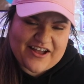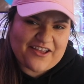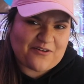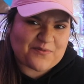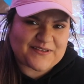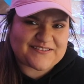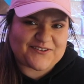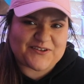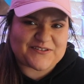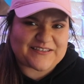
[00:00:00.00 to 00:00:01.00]
I hope he's
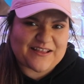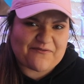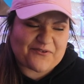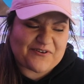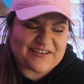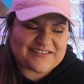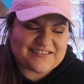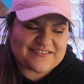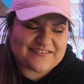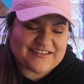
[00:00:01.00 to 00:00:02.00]
still using that
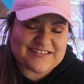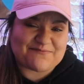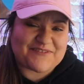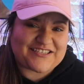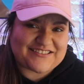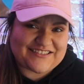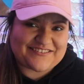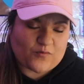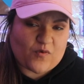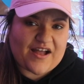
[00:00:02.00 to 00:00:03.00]
voice. That's
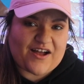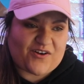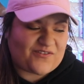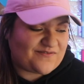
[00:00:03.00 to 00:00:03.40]
amazing. Wow.